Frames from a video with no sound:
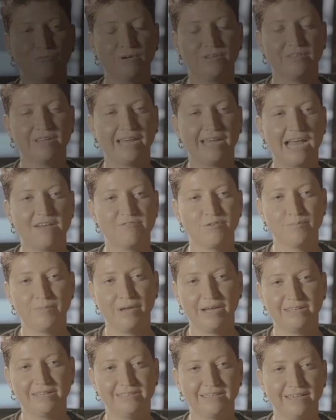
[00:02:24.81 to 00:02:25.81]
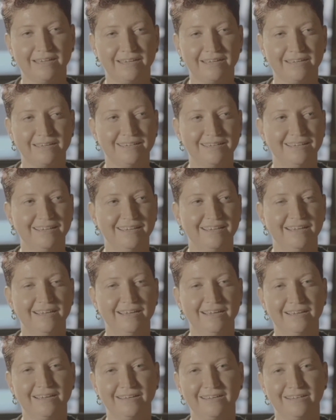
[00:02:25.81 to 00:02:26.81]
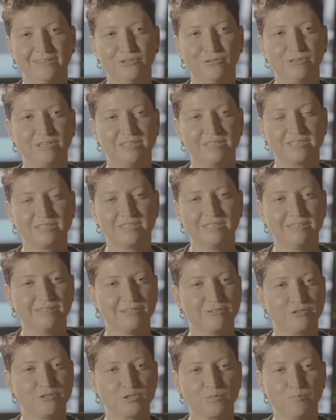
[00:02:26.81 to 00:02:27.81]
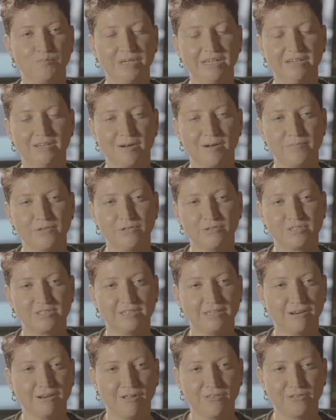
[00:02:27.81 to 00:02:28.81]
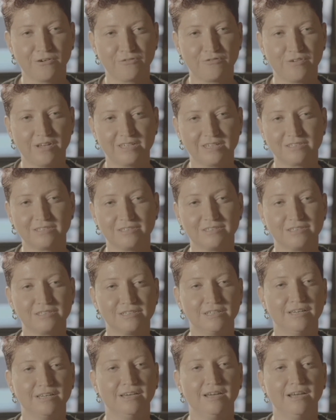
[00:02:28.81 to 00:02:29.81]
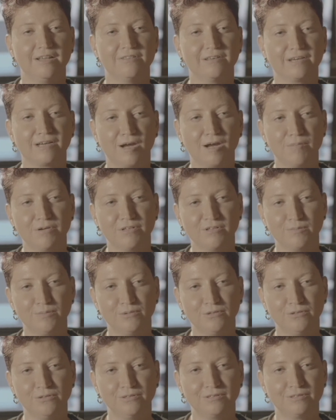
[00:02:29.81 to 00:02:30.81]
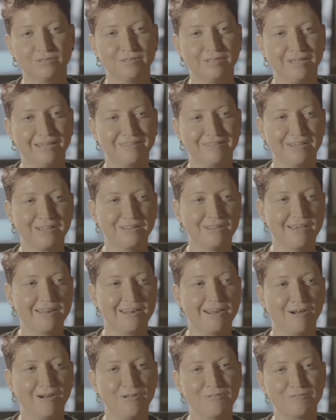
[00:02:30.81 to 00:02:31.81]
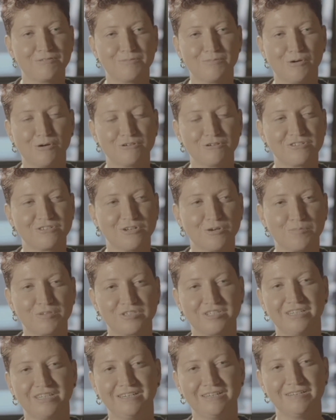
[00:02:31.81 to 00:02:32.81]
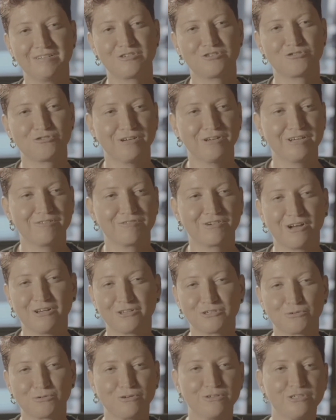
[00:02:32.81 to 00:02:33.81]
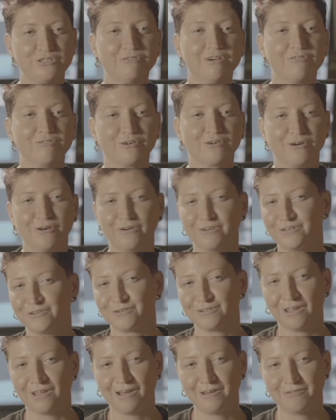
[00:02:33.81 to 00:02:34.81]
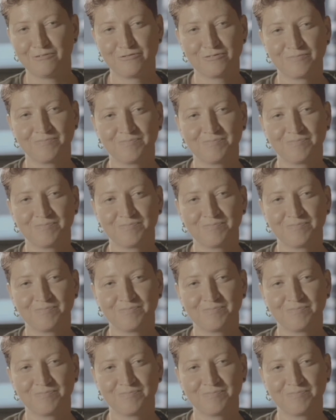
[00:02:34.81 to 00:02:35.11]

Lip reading: when they have a bad day, and you can see they're just beat up. You see it on their faces. They come in the booth and they let out the most obscene string of cuss words you've ever heard in your life.